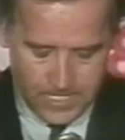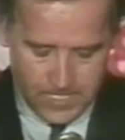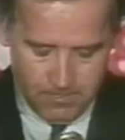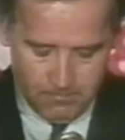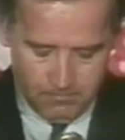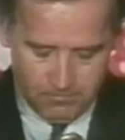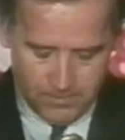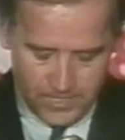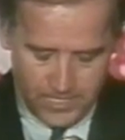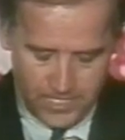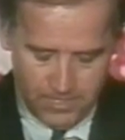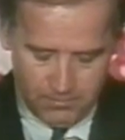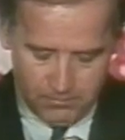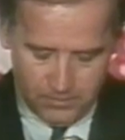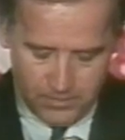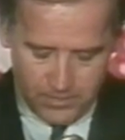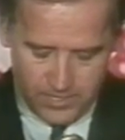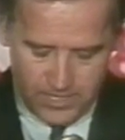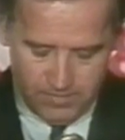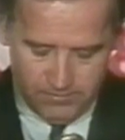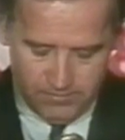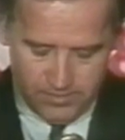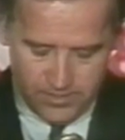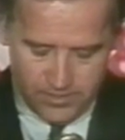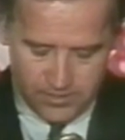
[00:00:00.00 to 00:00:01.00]
But I
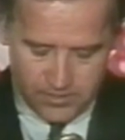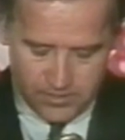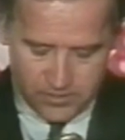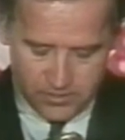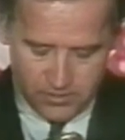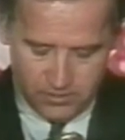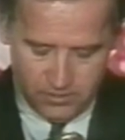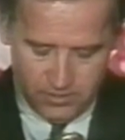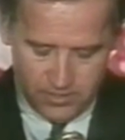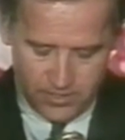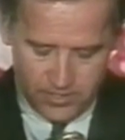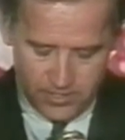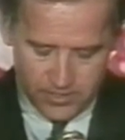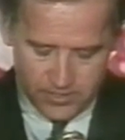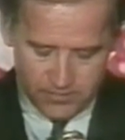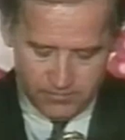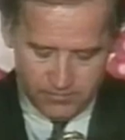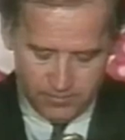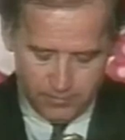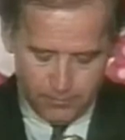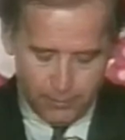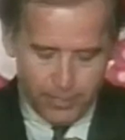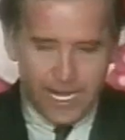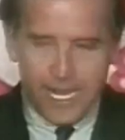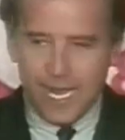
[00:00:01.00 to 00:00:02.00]
believe the historians of the
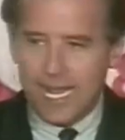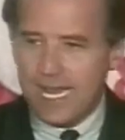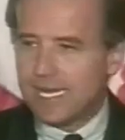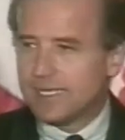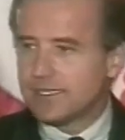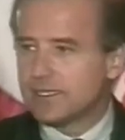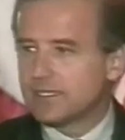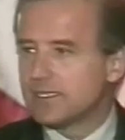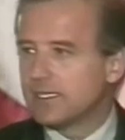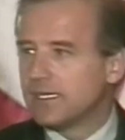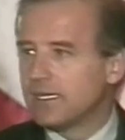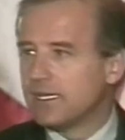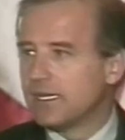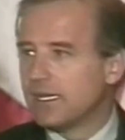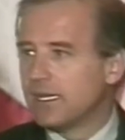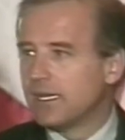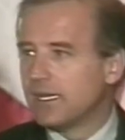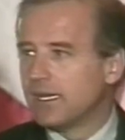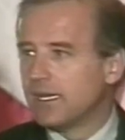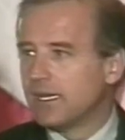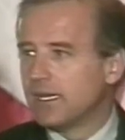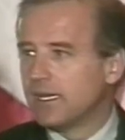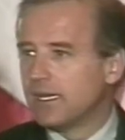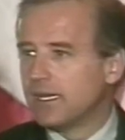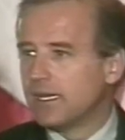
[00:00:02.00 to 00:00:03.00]
past
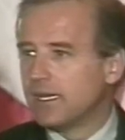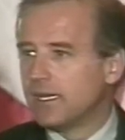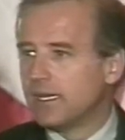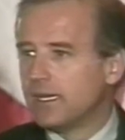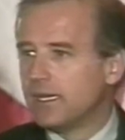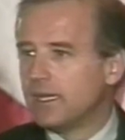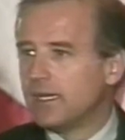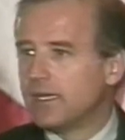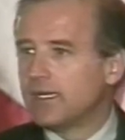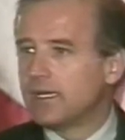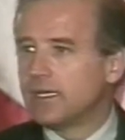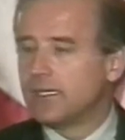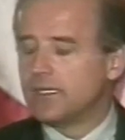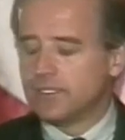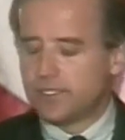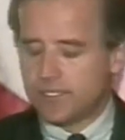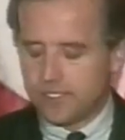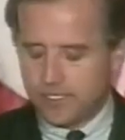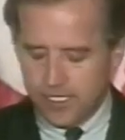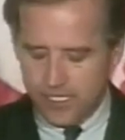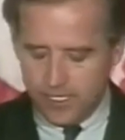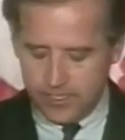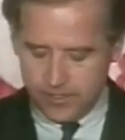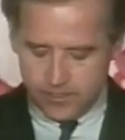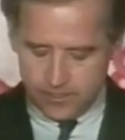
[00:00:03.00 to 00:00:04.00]
can
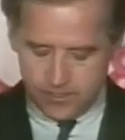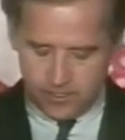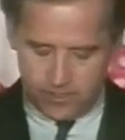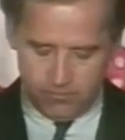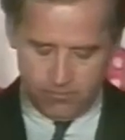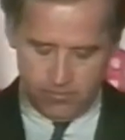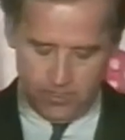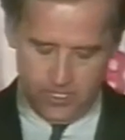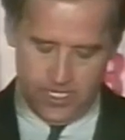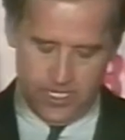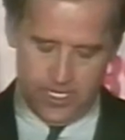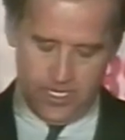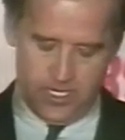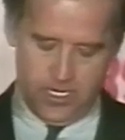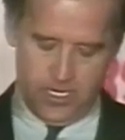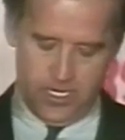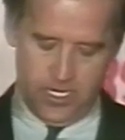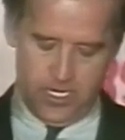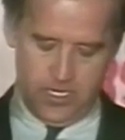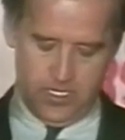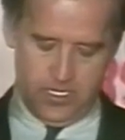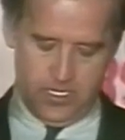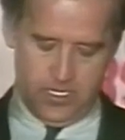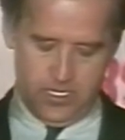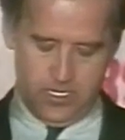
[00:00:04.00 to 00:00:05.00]
shed some light
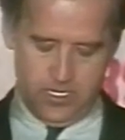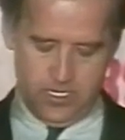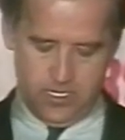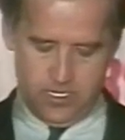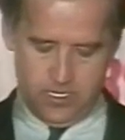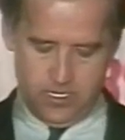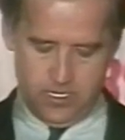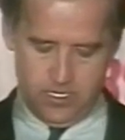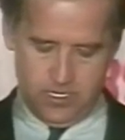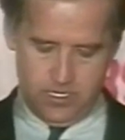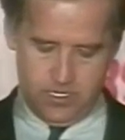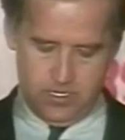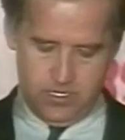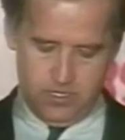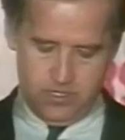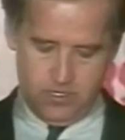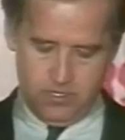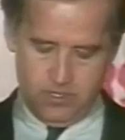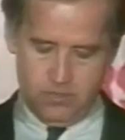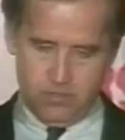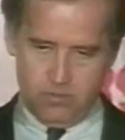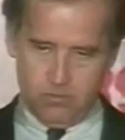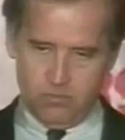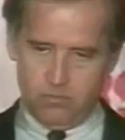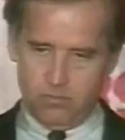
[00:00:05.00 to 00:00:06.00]
on
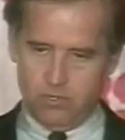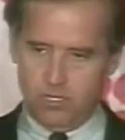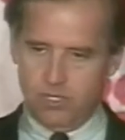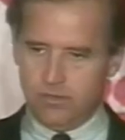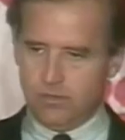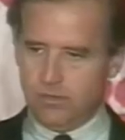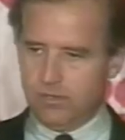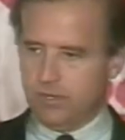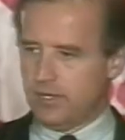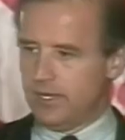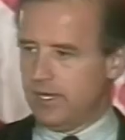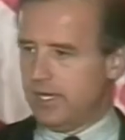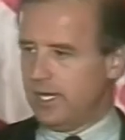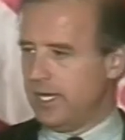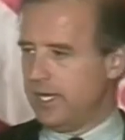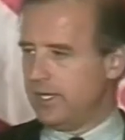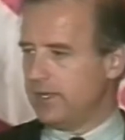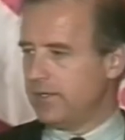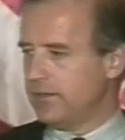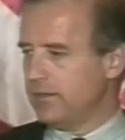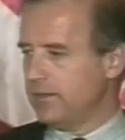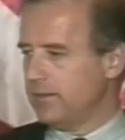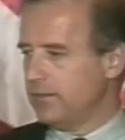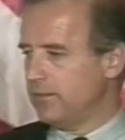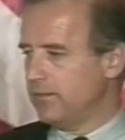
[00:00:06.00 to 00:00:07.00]
whether or not
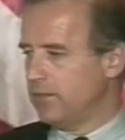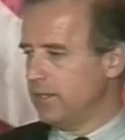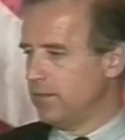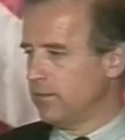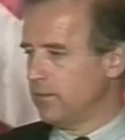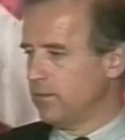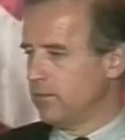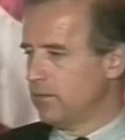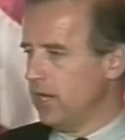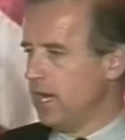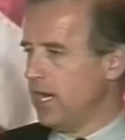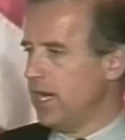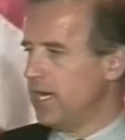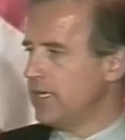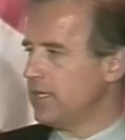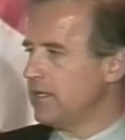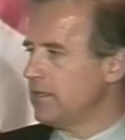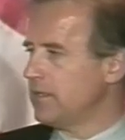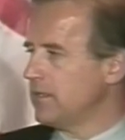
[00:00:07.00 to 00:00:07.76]
we were right